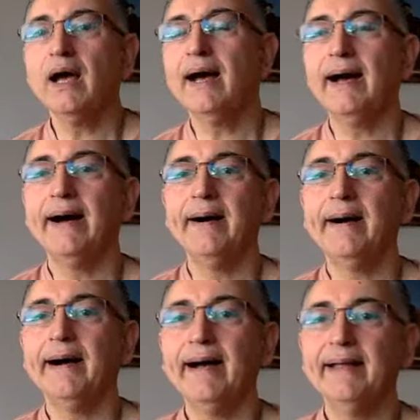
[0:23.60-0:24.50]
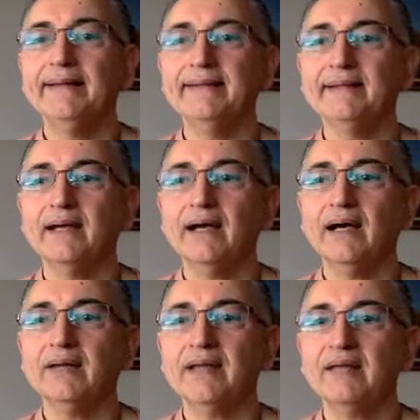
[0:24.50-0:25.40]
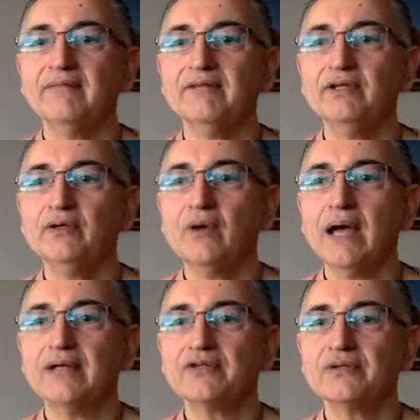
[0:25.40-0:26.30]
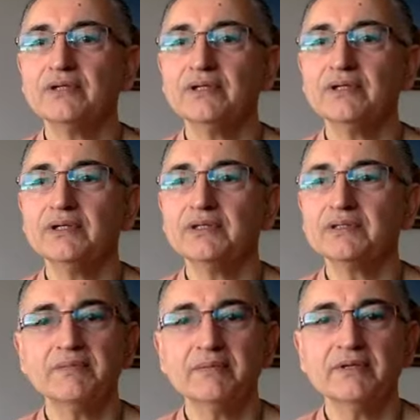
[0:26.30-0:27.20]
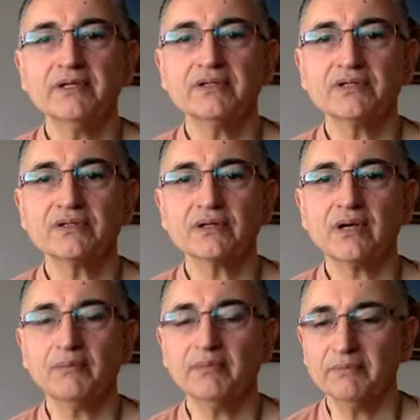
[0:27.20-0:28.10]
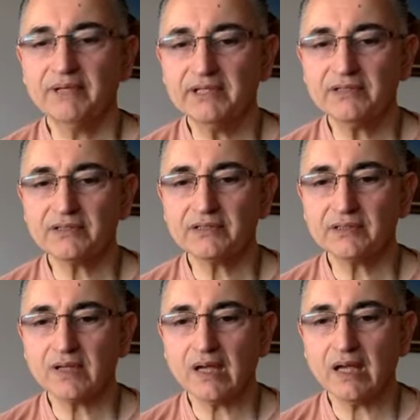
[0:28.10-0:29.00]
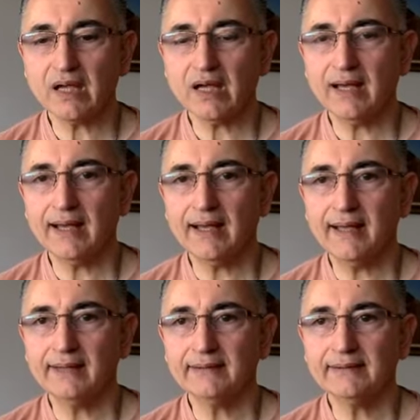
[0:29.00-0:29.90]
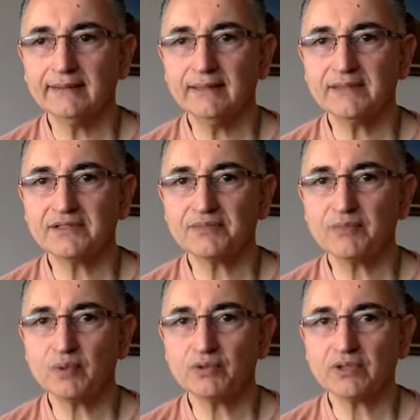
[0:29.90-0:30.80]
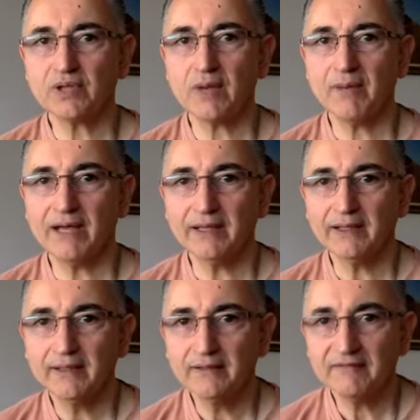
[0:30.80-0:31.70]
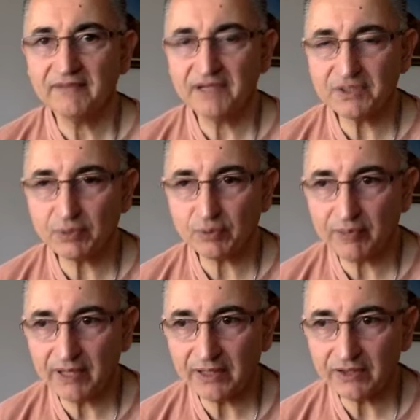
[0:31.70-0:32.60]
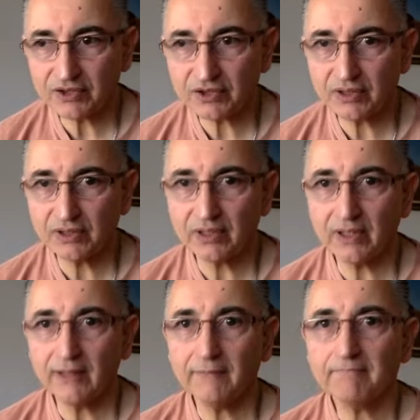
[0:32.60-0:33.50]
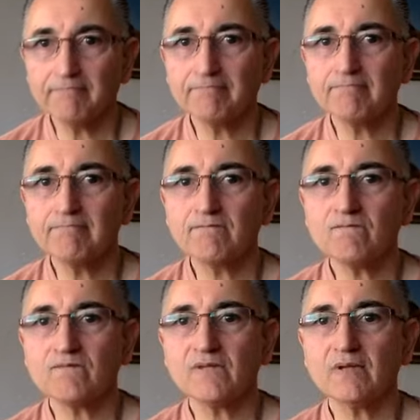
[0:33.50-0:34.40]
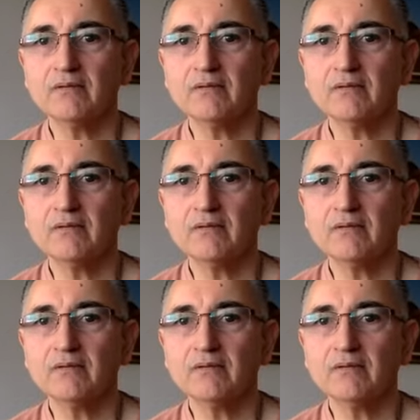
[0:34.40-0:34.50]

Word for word: Uh, and uh, that video actually is maybe just a couple of minutes and it's posted on my Facebook page, the uh,